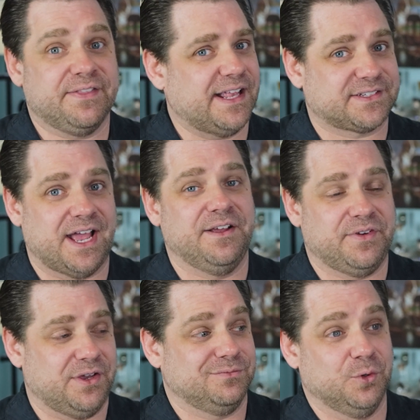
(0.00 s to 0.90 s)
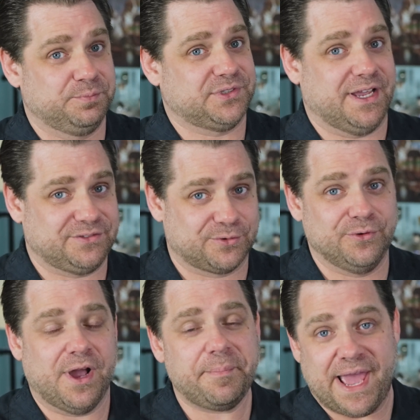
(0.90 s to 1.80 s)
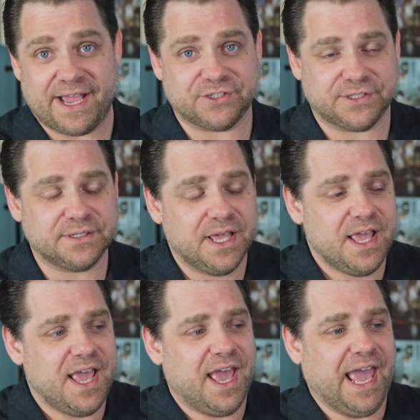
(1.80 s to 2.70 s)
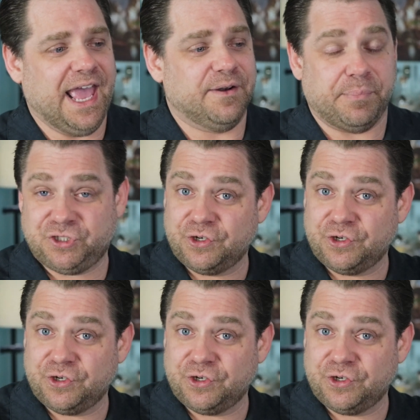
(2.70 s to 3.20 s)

And that's kind of a, oops, I screwed up action. But